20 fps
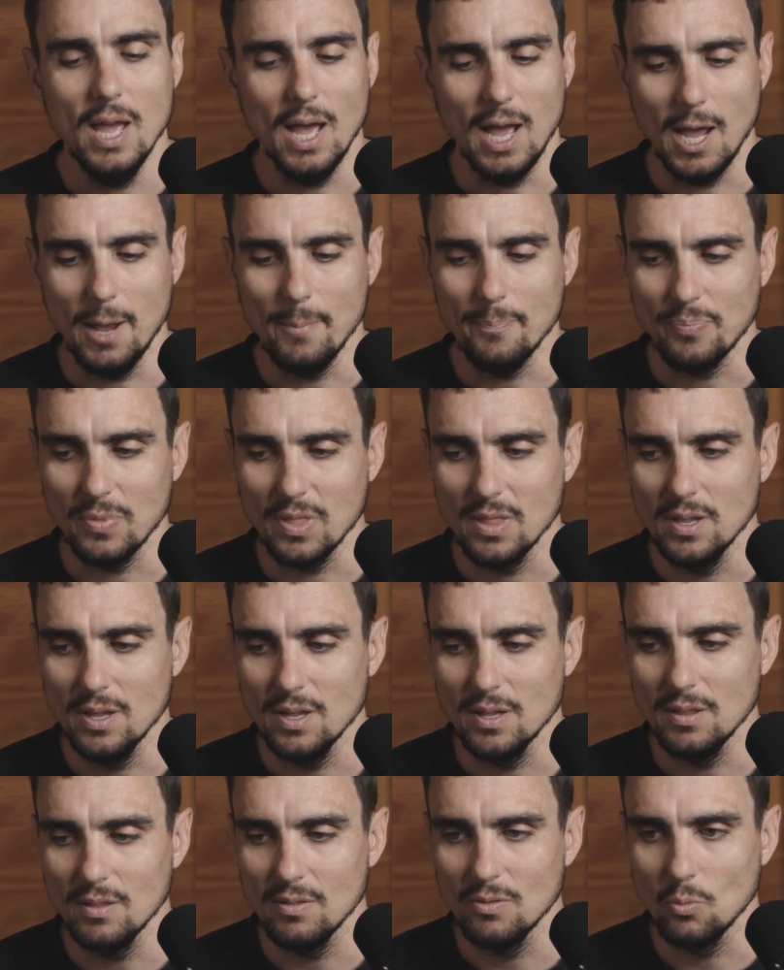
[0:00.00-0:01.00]

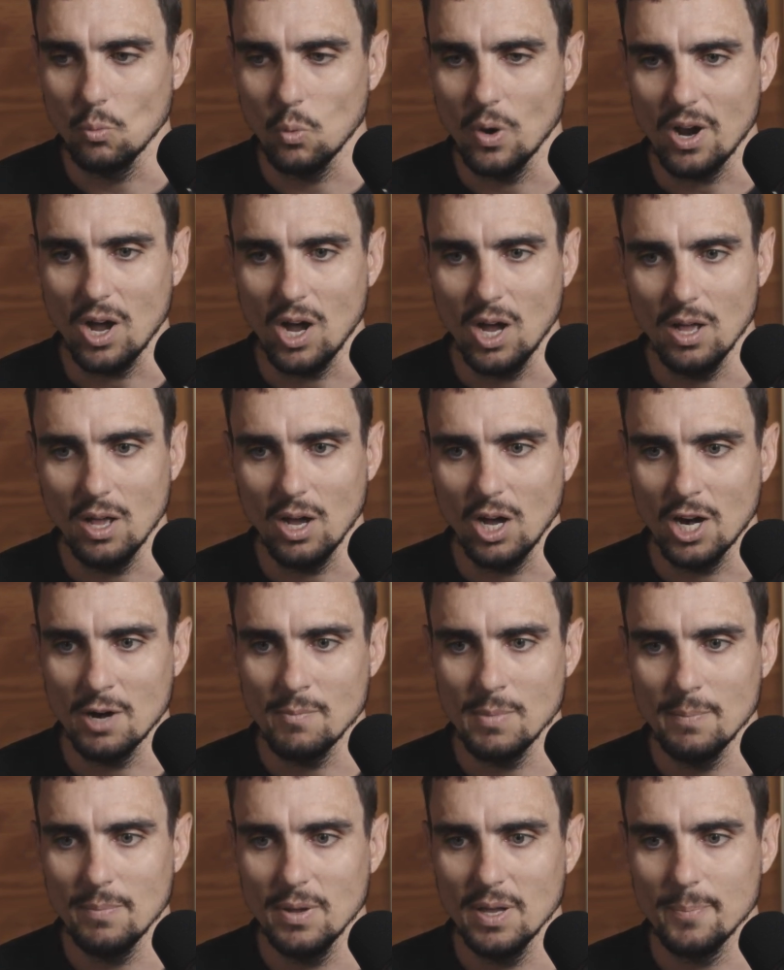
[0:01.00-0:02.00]
What I
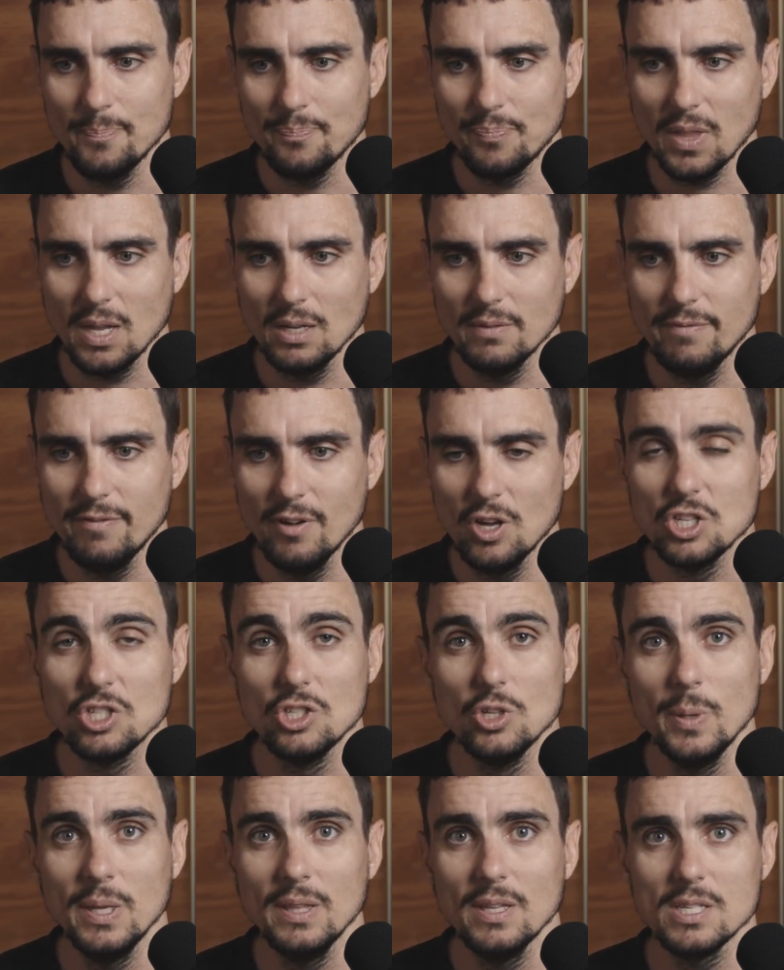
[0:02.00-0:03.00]
remember
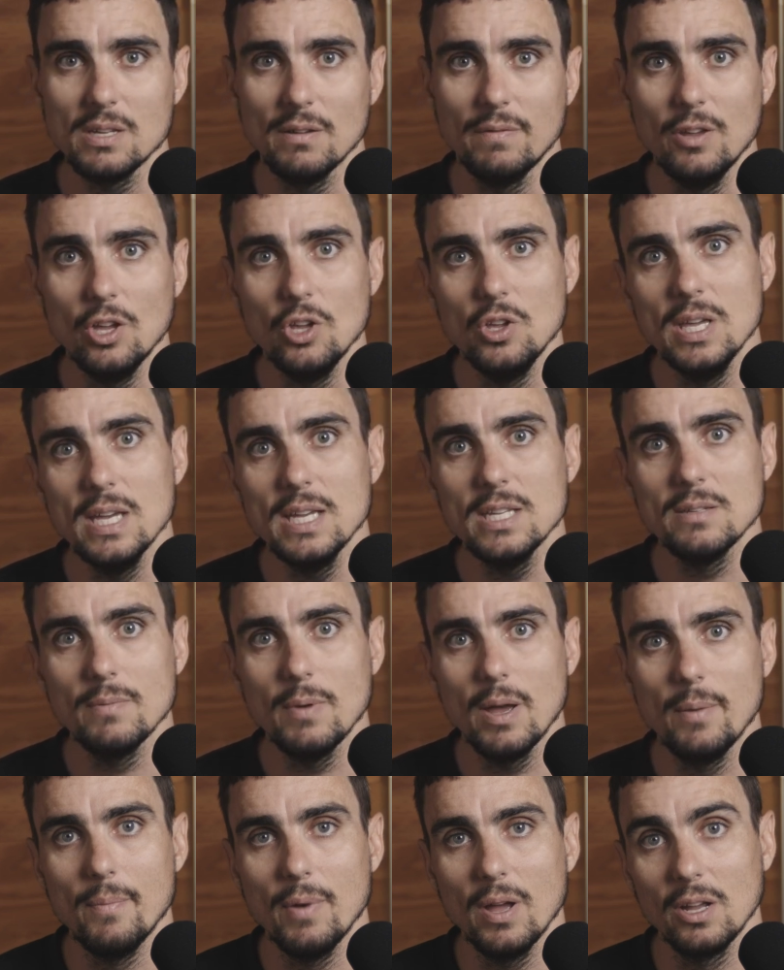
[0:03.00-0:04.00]
first doing this a few years
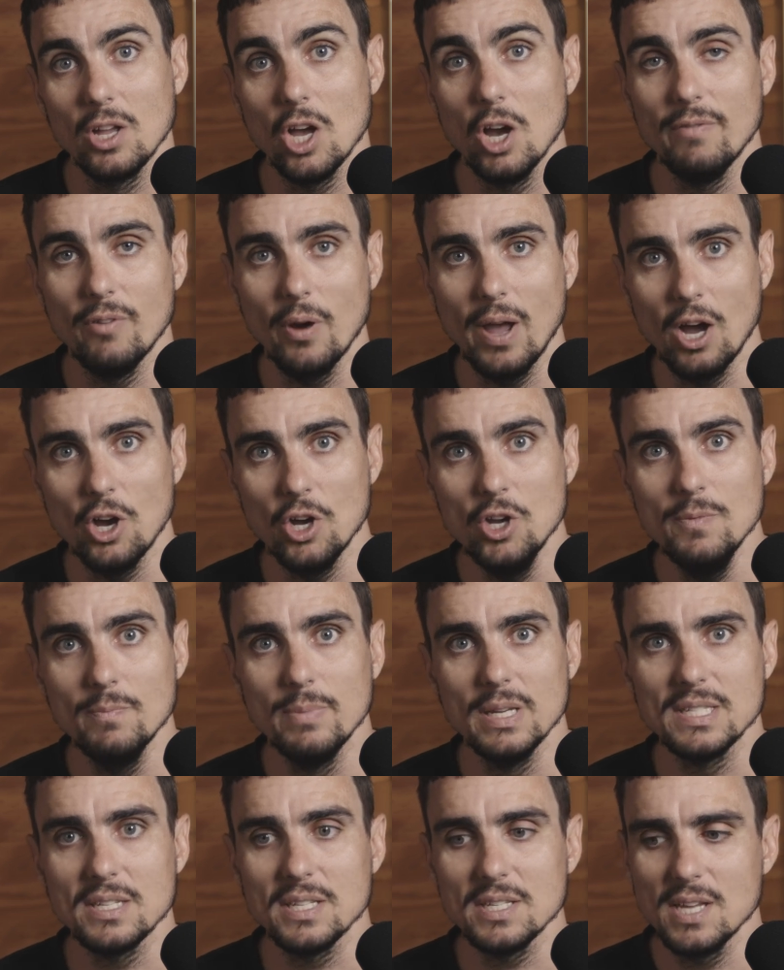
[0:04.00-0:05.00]
ago for our own
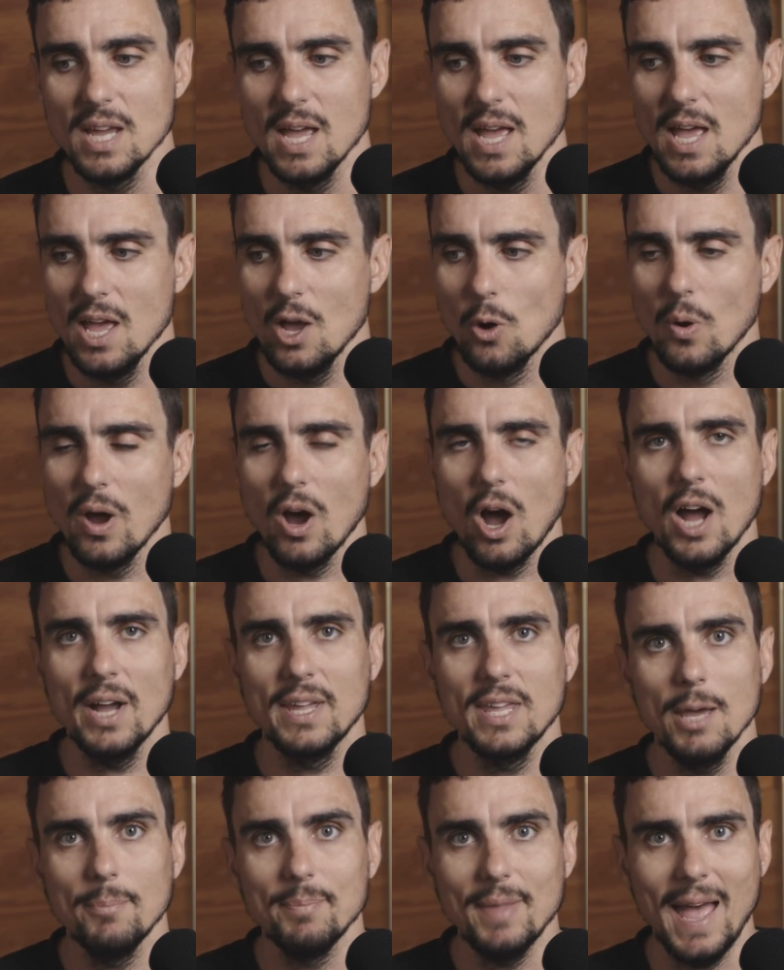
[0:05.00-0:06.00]
business, where
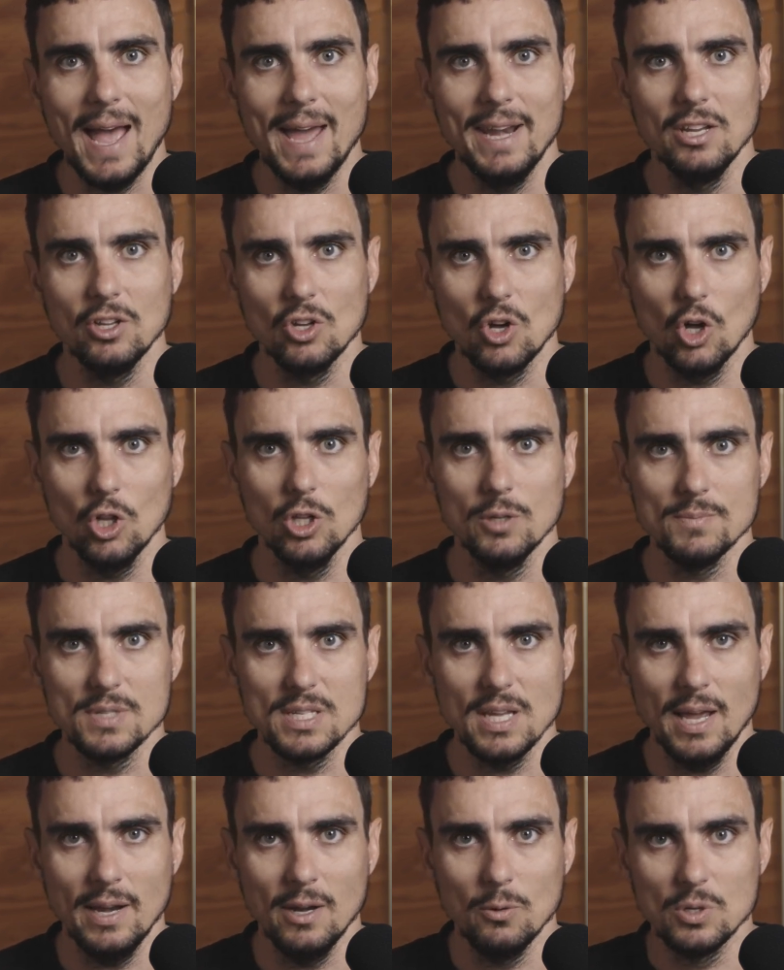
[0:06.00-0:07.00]
I kept adding
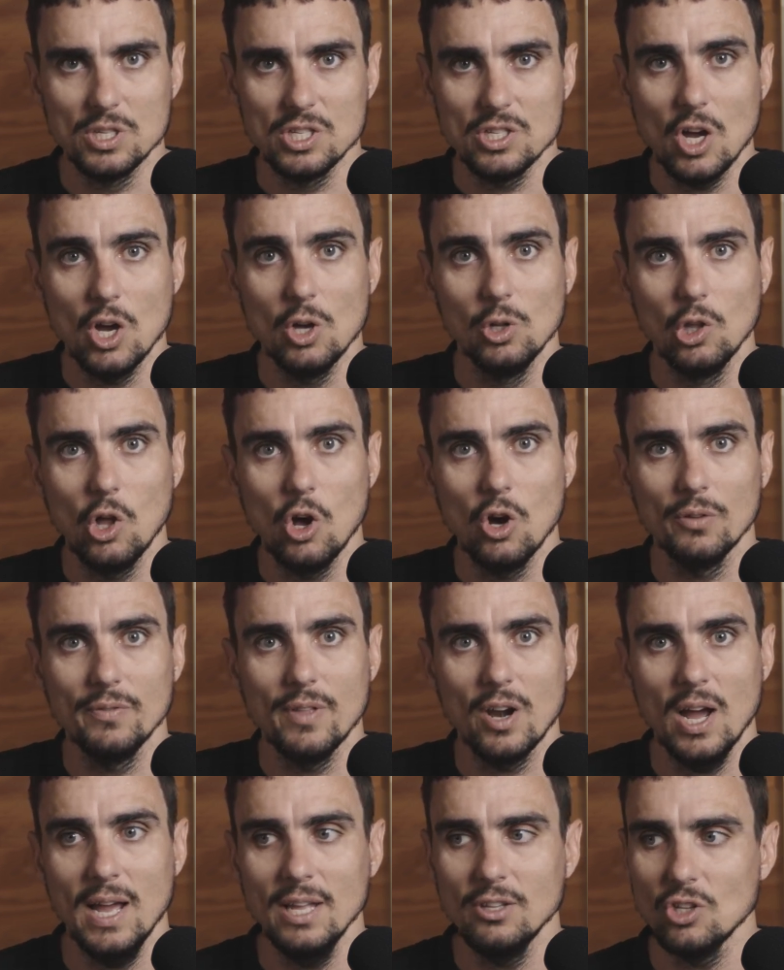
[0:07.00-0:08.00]
columns, and it was so long
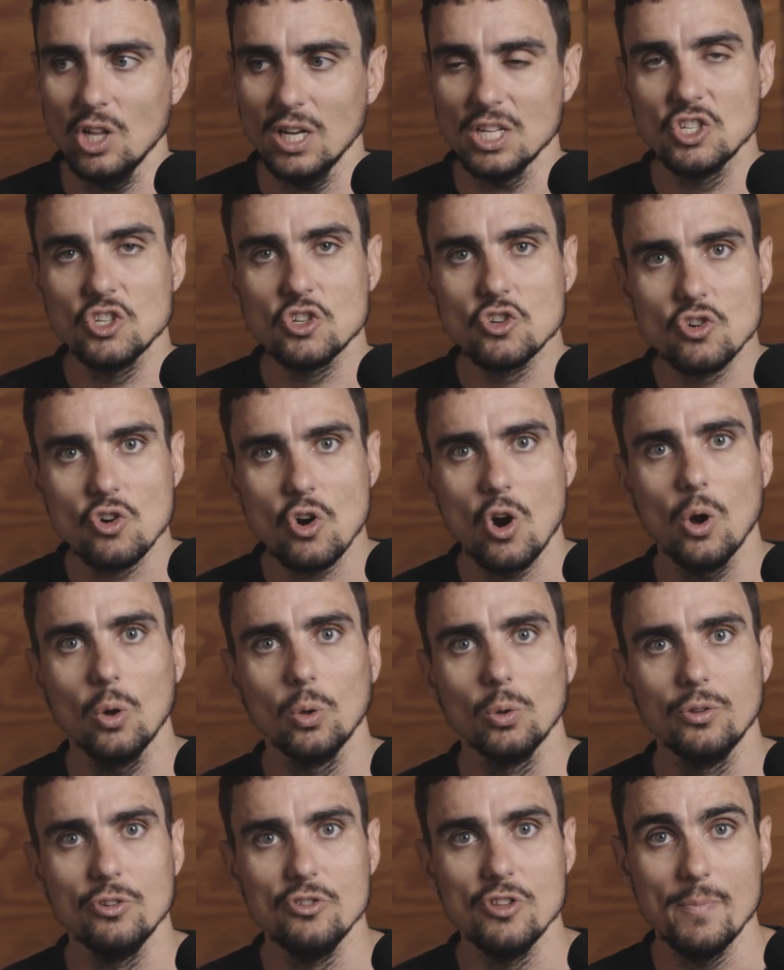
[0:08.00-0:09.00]
that I had to
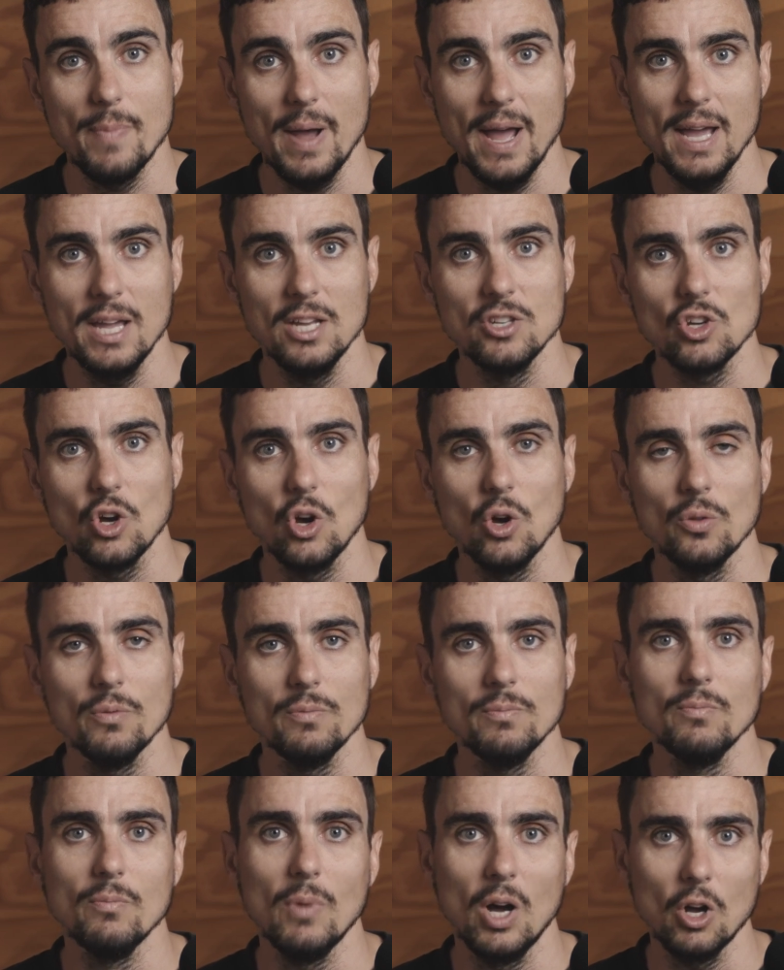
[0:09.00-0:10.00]
scroll through the page
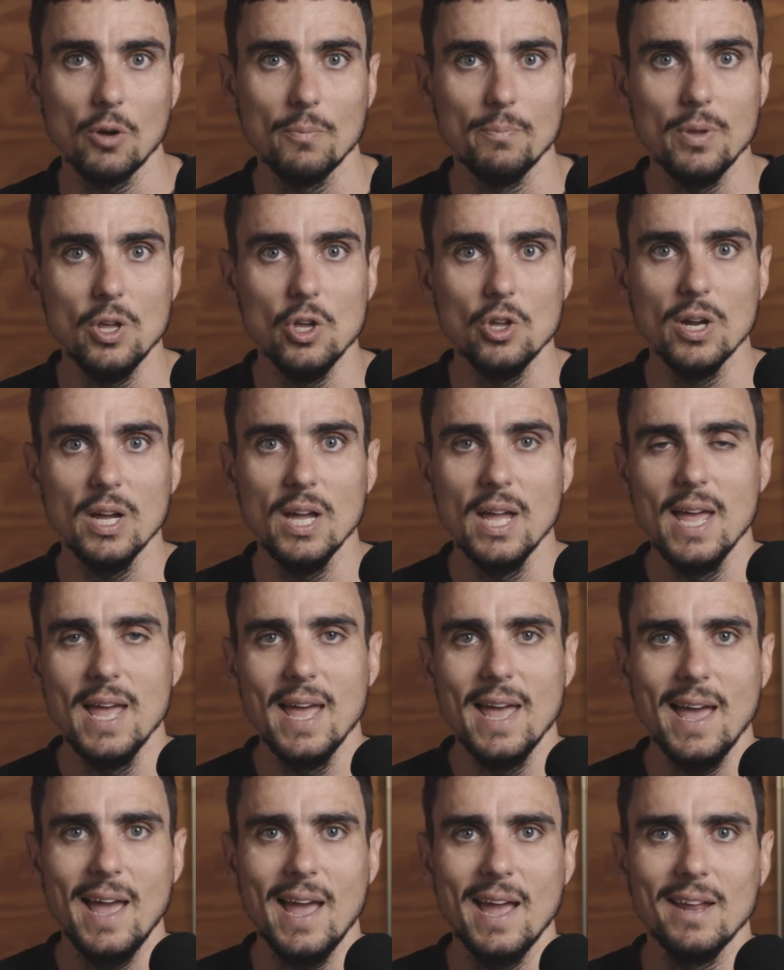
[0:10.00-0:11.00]
on my computer,
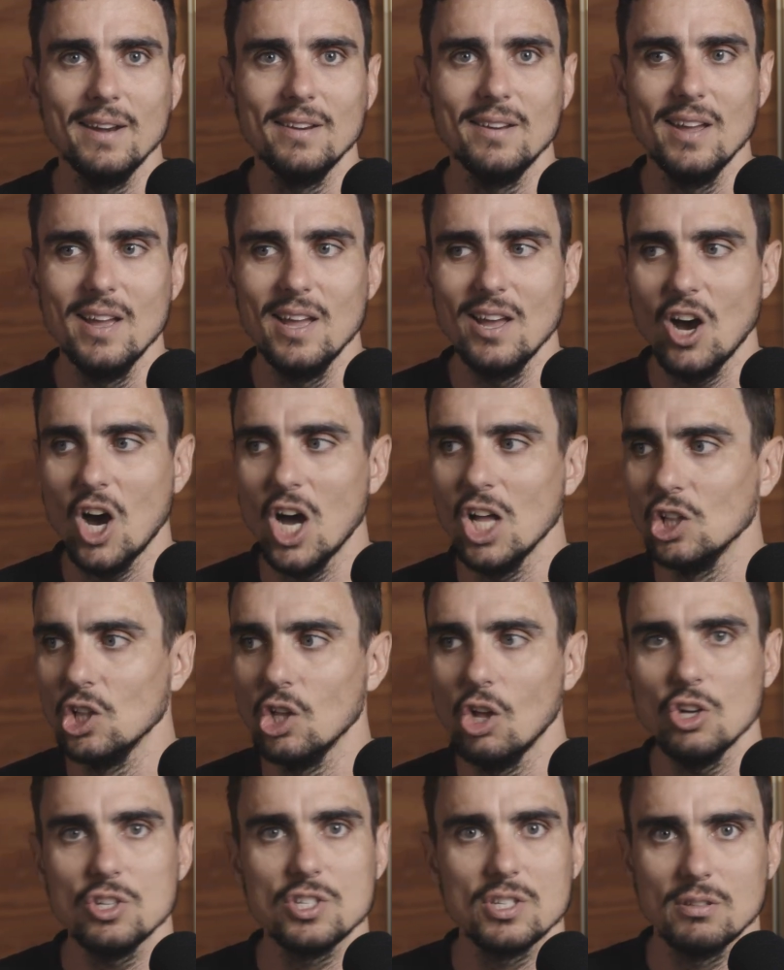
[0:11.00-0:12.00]
and I
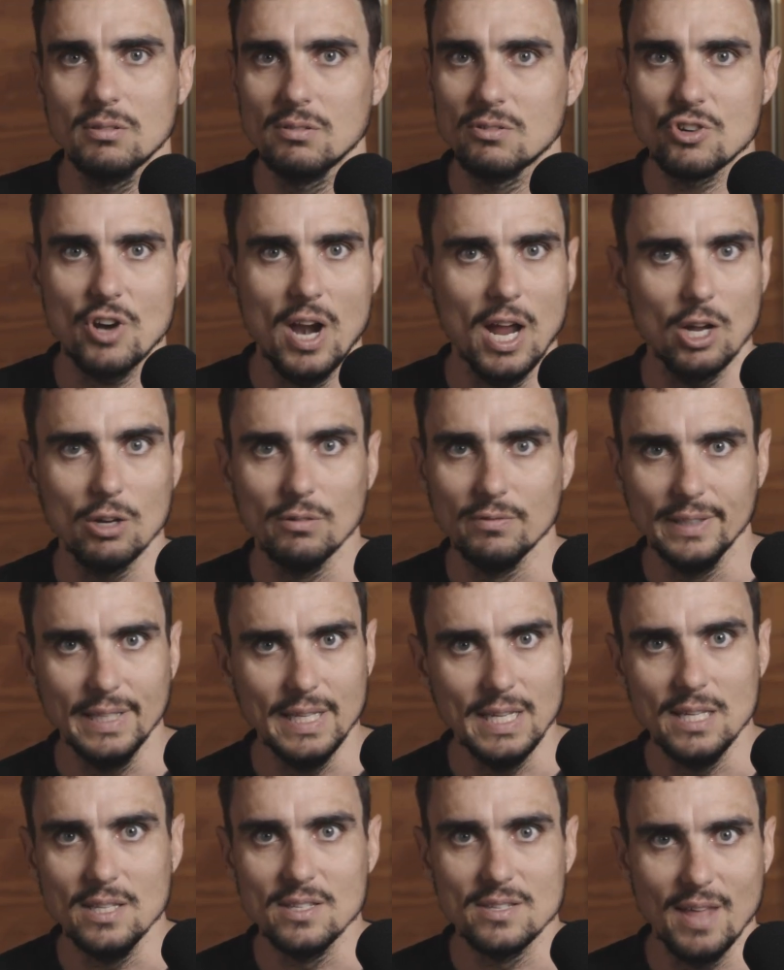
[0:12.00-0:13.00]
lost track of
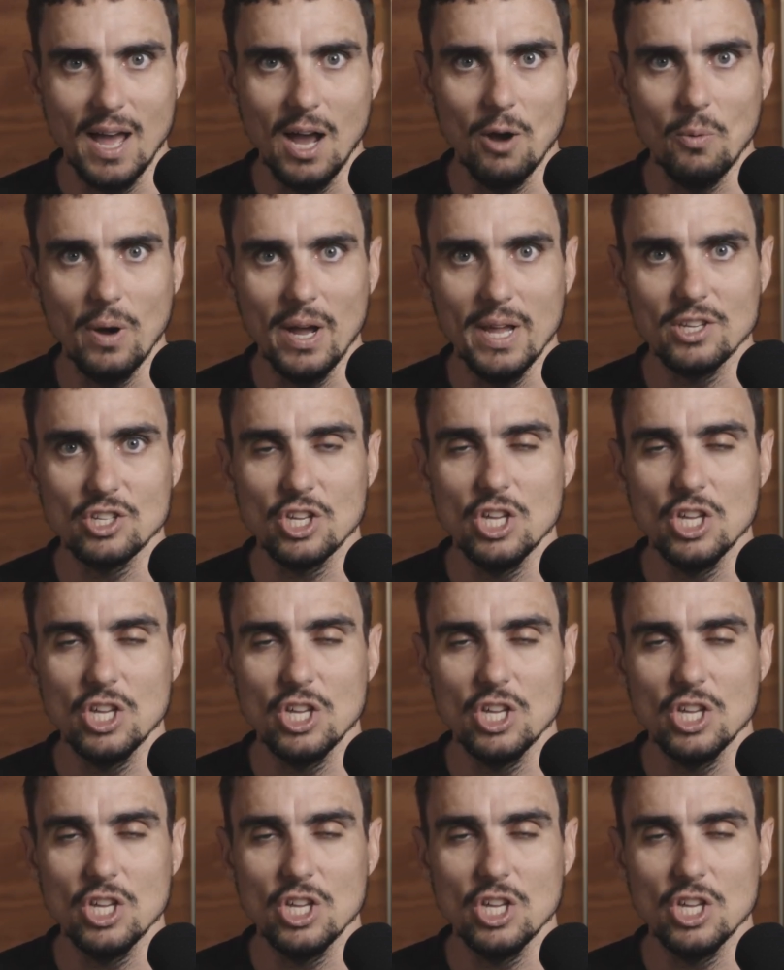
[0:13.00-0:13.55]
leads that way.